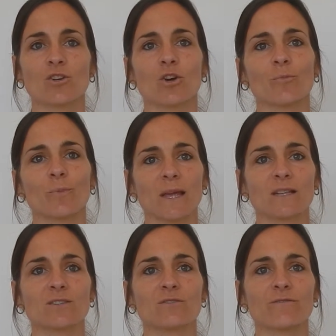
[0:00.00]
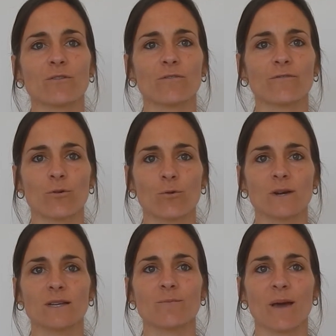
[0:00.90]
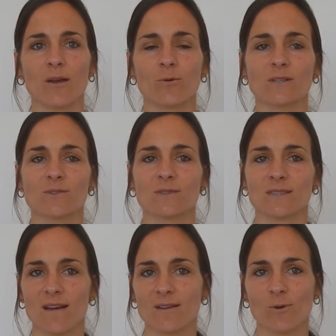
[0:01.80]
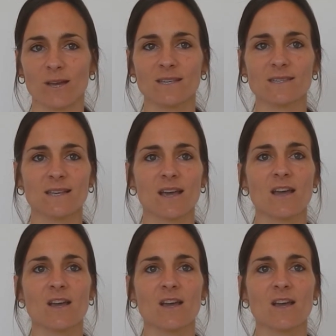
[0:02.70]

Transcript: not bent too far forward, backwards, or sideways.